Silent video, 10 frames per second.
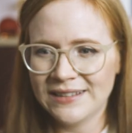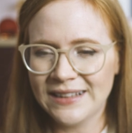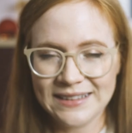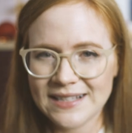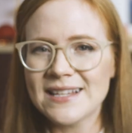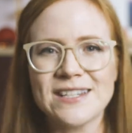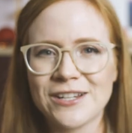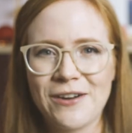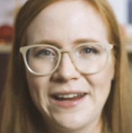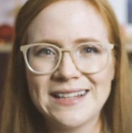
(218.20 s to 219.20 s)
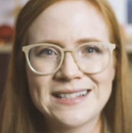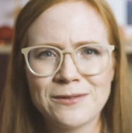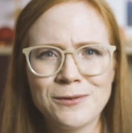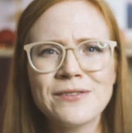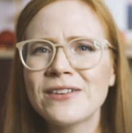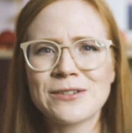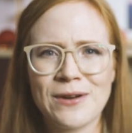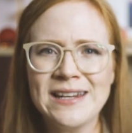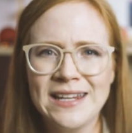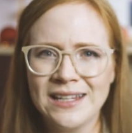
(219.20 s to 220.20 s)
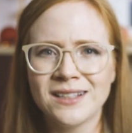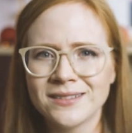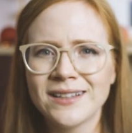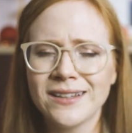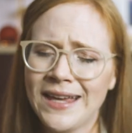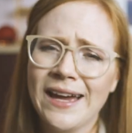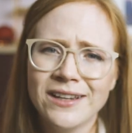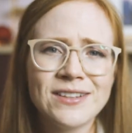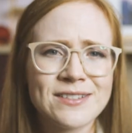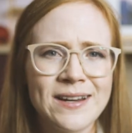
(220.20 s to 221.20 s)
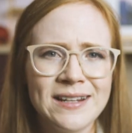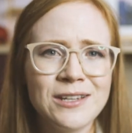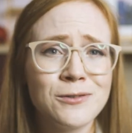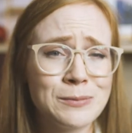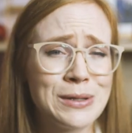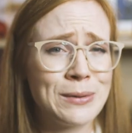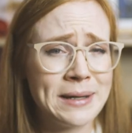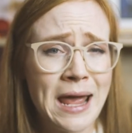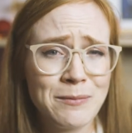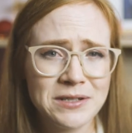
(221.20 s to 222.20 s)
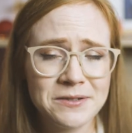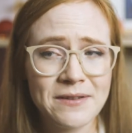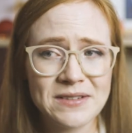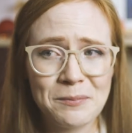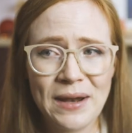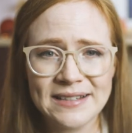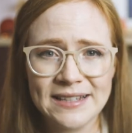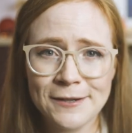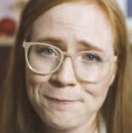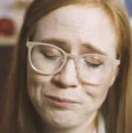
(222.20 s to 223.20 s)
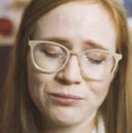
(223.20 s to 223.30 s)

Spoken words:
like disintegrates? What if it's rainy? Yeah, if it's rainy you will be quite happy to have some plastic.